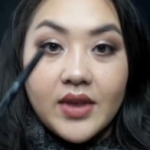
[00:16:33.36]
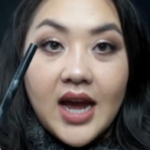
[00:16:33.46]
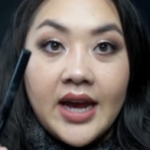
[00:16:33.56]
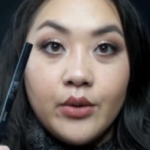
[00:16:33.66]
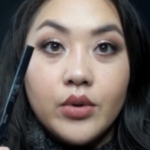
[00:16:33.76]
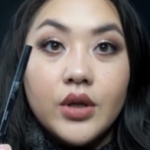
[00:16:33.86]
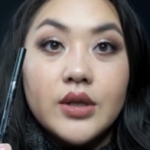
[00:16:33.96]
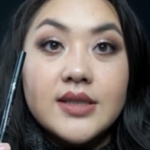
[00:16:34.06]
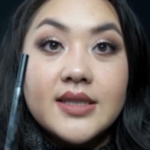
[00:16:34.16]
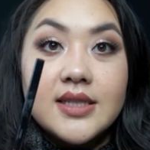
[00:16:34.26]
I
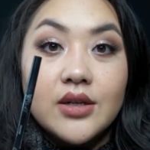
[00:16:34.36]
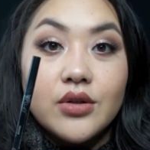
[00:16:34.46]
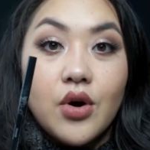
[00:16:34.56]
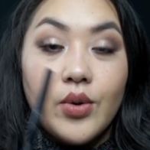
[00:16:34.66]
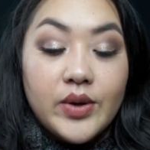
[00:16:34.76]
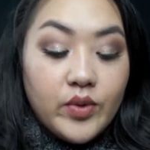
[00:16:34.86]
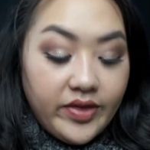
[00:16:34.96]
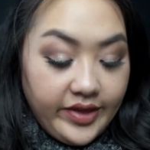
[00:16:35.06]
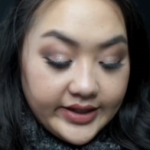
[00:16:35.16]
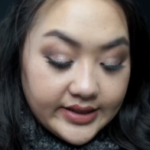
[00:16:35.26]
will still go in
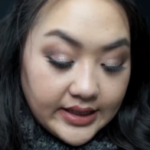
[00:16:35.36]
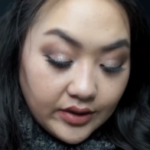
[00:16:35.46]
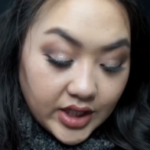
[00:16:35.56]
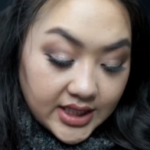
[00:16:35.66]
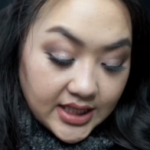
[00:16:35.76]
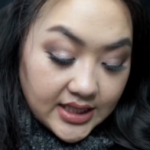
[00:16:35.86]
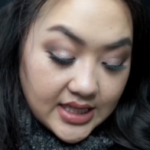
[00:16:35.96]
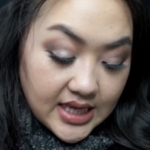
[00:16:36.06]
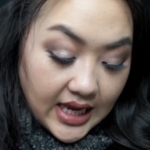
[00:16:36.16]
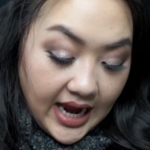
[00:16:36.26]
with this. Now, this
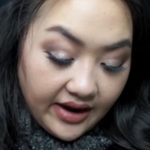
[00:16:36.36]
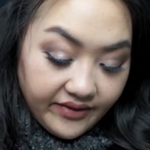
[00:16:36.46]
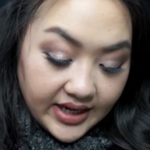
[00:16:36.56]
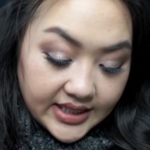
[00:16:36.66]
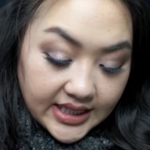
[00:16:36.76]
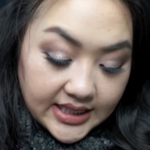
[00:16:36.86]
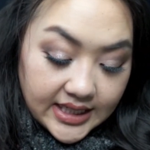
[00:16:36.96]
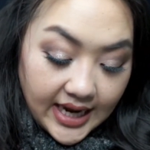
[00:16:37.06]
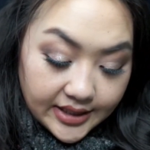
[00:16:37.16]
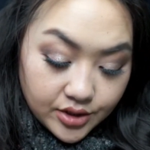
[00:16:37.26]
is the Kat Von D
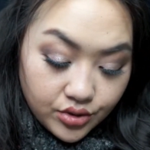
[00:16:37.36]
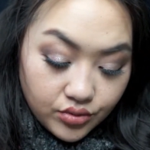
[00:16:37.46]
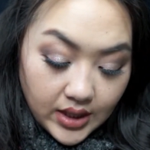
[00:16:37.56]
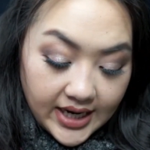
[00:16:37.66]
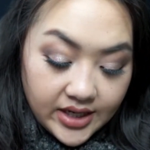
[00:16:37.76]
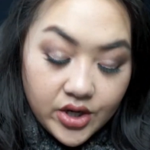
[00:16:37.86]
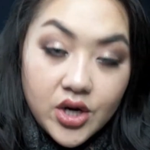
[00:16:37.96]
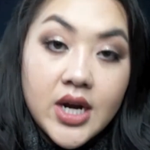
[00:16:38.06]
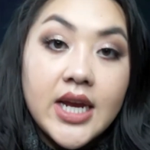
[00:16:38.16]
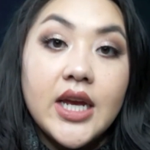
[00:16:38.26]
Tattoo
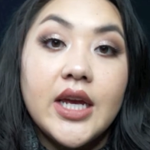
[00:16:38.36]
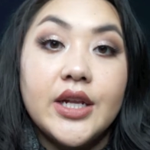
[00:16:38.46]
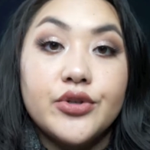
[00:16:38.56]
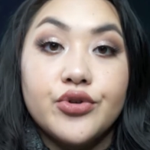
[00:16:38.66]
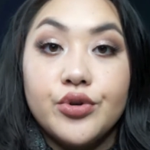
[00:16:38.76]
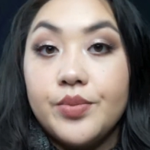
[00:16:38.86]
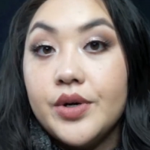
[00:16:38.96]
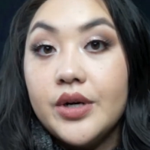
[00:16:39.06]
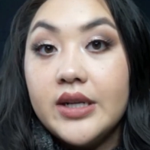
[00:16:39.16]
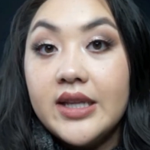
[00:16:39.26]
Liner in
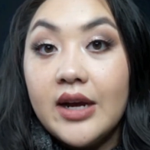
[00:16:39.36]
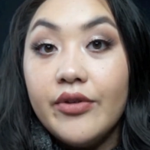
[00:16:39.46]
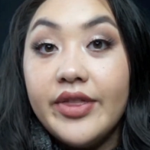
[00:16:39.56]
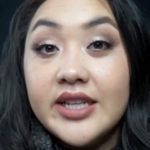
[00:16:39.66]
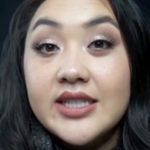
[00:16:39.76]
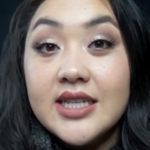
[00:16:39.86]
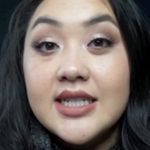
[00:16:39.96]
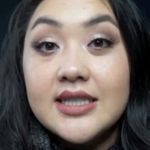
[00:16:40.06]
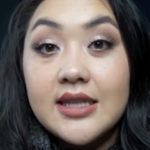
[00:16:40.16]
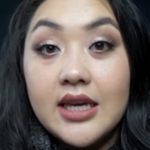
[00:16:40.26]
Trooper. Now, this
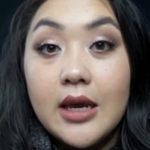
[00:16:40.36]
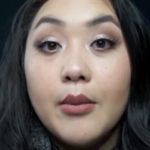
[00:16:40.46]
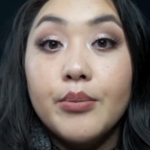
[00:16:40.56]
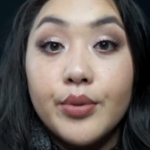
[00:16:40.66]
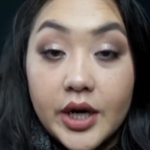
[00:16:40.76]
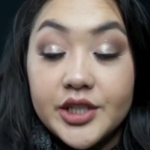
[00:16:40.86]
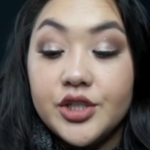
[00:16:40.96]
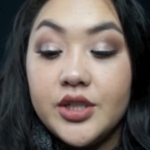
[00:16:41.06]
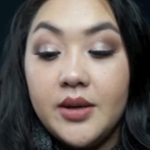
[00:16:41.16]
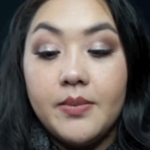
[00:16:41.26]
is the
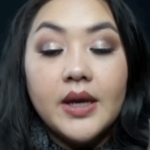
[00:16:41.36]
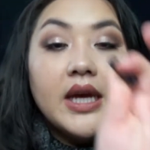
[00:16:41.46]
brush tip,